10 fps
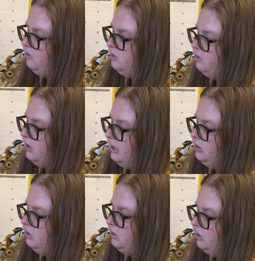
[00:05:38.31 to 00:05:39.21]

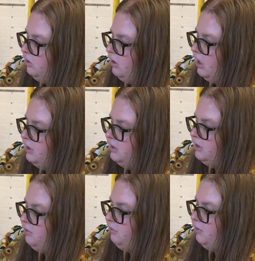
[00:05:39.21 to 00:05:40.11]
stretched across
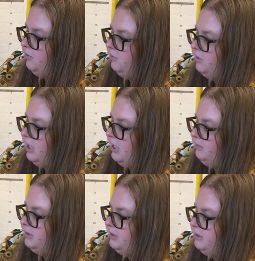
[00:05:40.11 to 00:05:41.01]
the
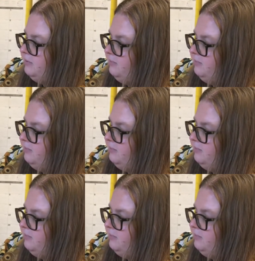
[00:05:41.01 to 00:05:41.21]
rooftops.